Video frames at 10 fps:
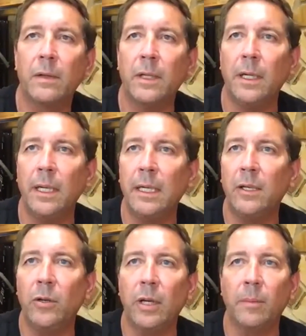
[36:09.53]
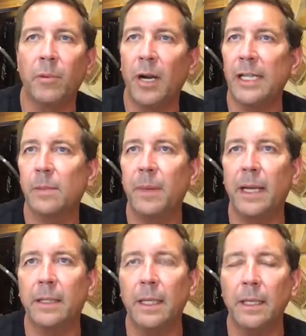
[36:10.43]
Do you need to do it in
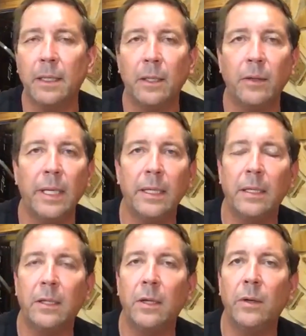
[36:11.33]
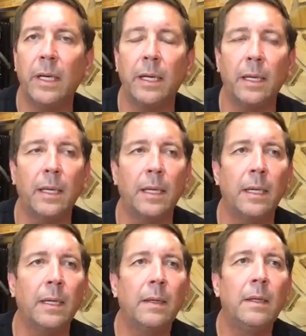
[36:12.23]
prospecting? Do you need to do it
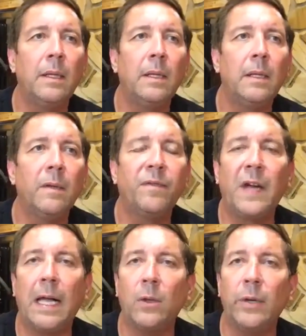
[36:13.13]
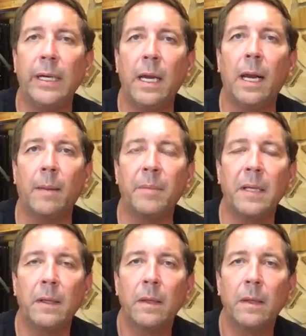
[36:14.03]
in following up?